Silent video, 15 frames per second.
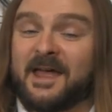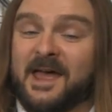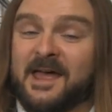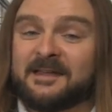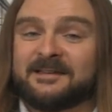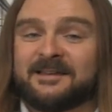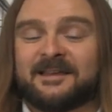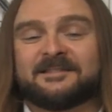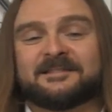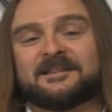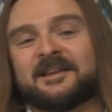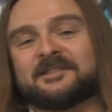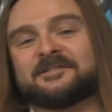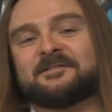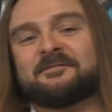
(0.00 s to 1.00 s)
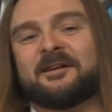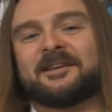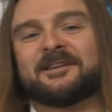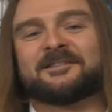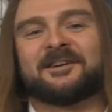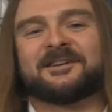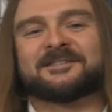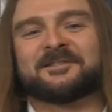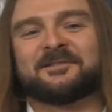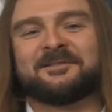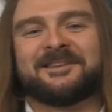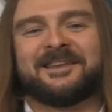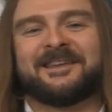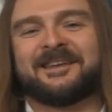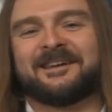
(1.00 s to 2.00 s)
and internationally recognised
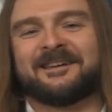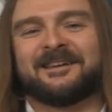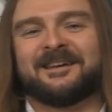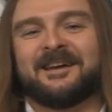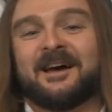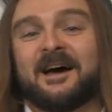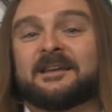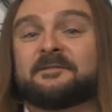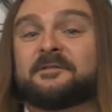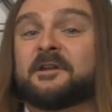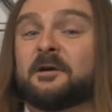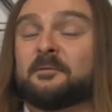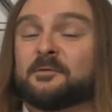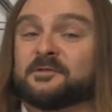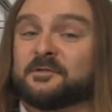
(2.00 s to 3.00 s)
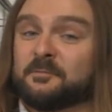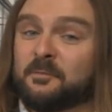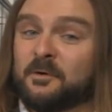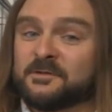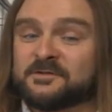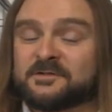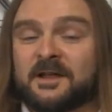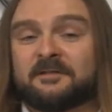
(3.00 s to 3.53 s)
thought leader. And if you don't want to watch